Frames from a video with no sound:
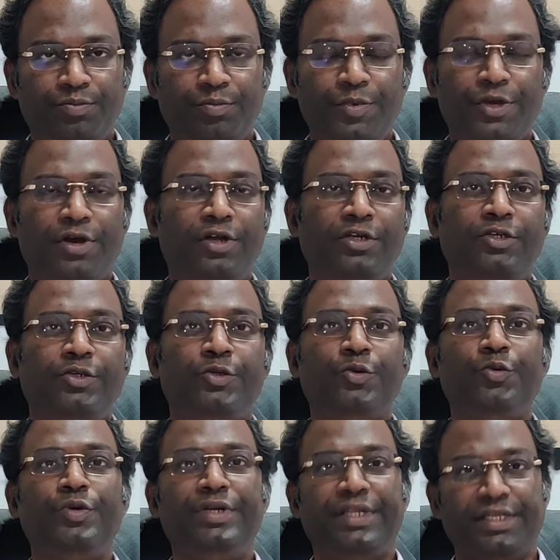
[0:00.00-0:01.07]
beyond
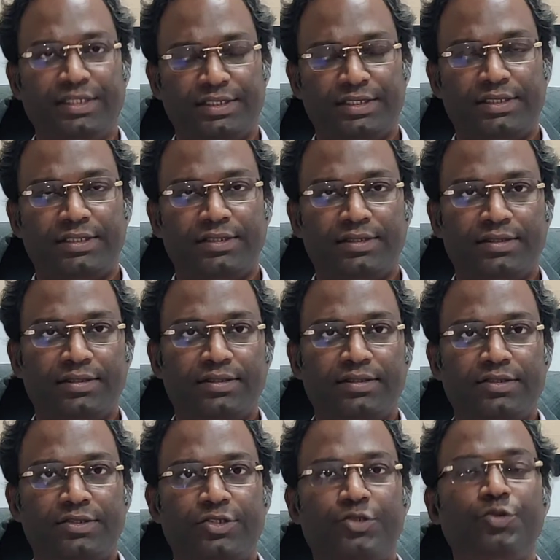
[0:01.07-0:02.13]

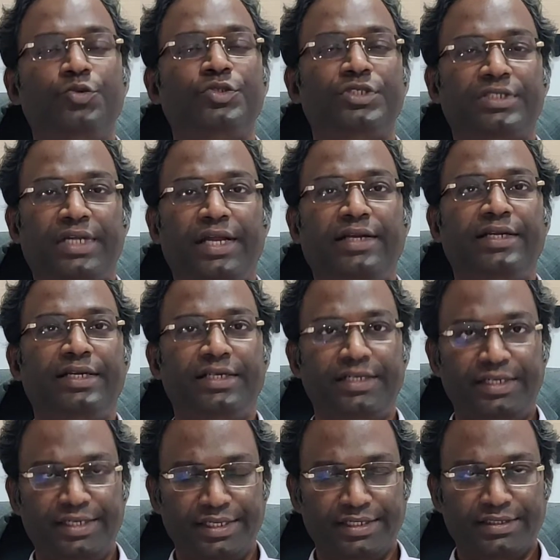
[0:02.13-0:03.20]
2
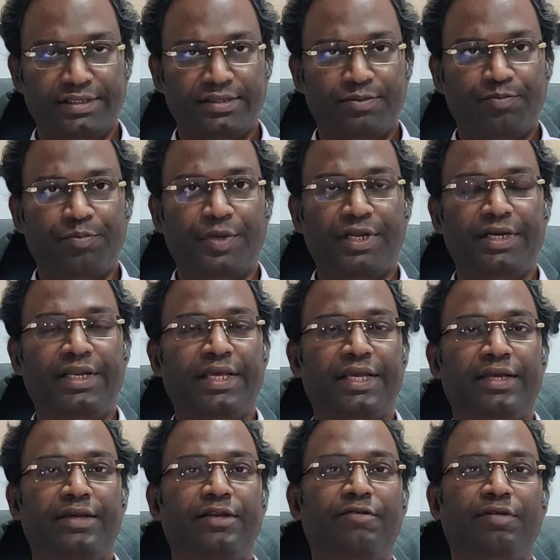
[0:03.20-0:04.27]
standard drinks per
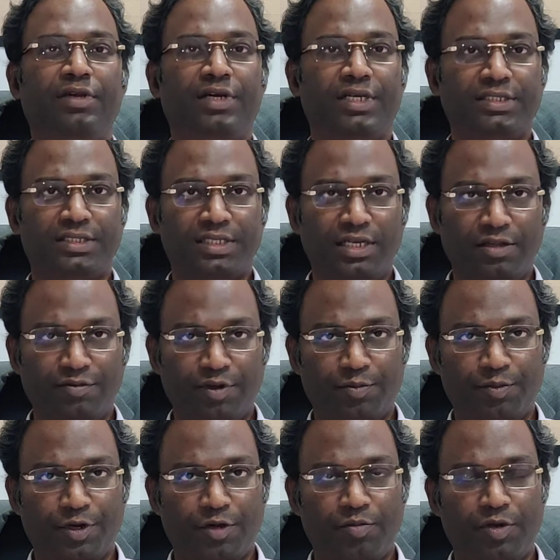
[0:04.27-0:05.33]
day, it will cause liver
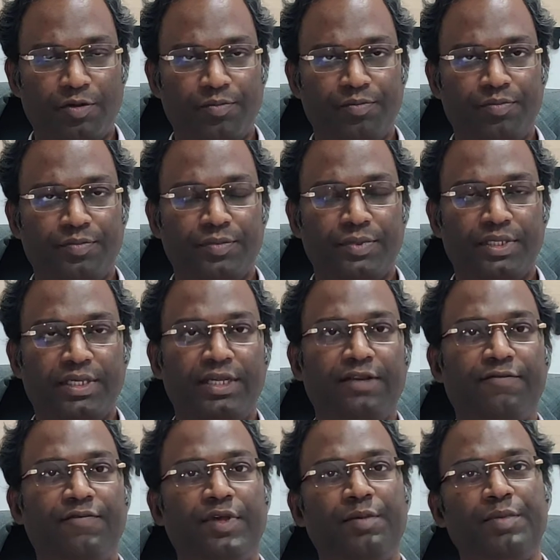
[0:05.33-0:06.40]
problem.
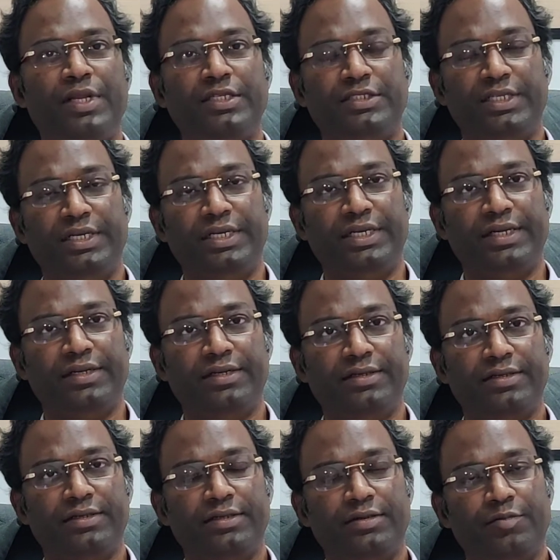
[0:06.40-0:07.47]
In female gender,
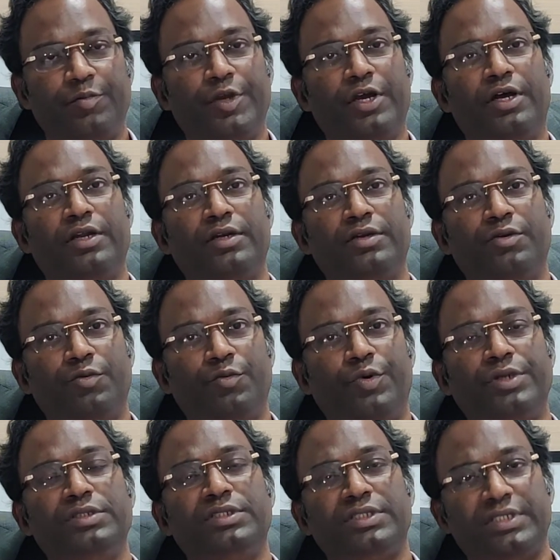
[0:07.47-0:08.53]
beyond
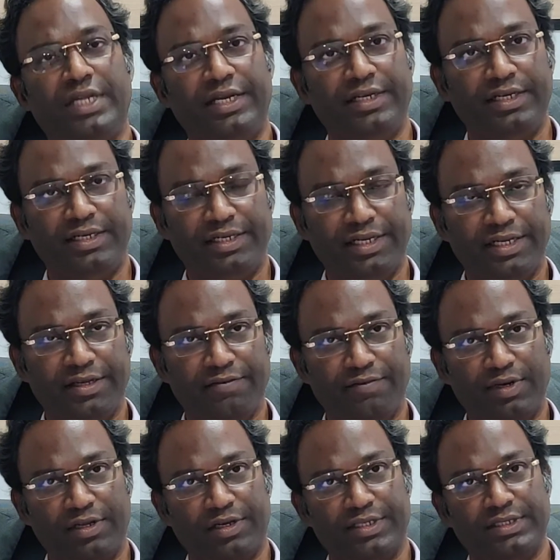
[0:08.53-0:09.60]
1 standard drink
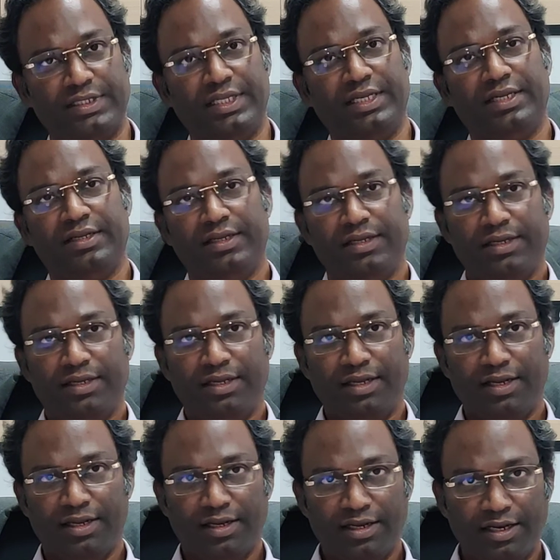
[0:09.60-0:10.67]
will cause the
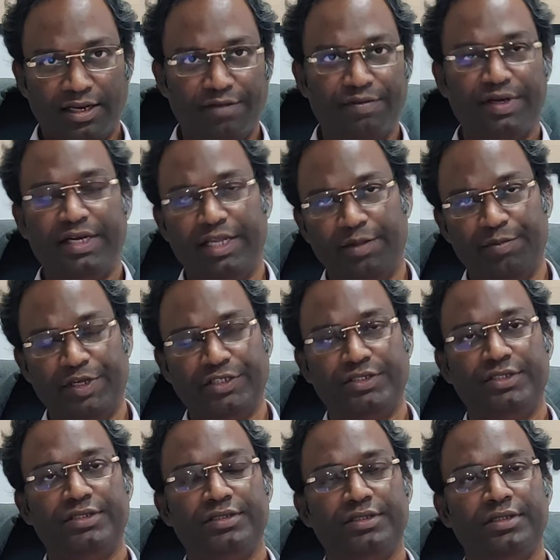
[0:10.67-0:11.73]
liver
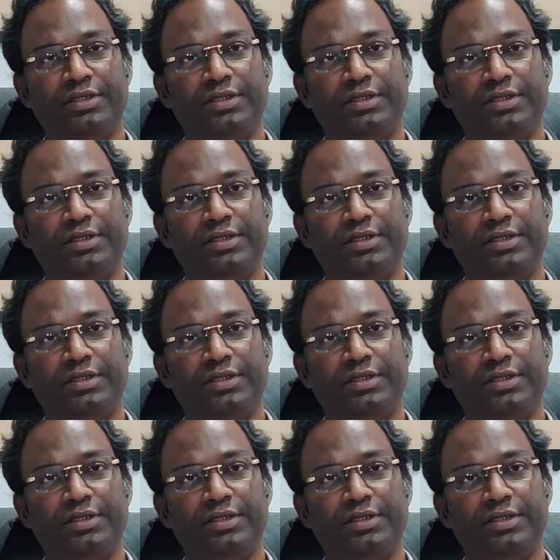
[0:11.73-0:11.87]
damage.